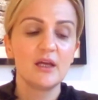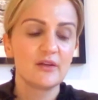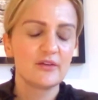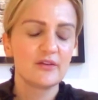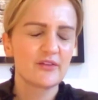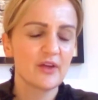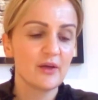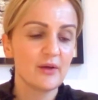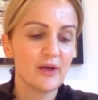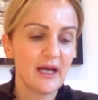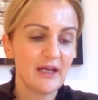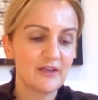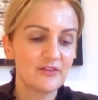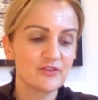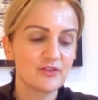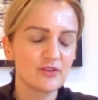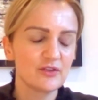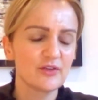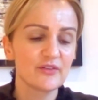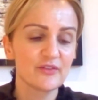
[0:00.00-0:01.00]
So, as
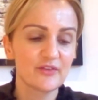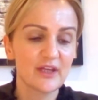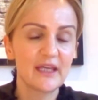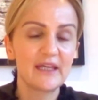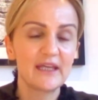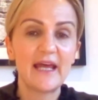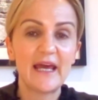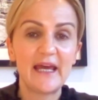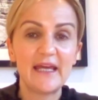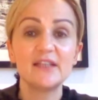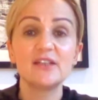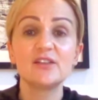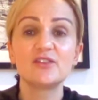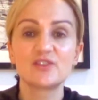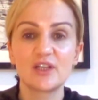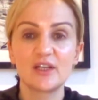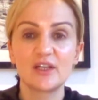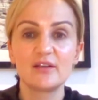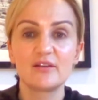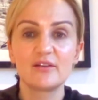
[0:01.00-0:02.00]
your skin
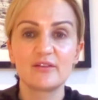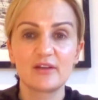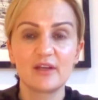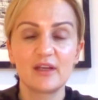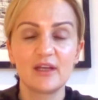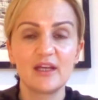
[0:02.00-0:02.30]
ages,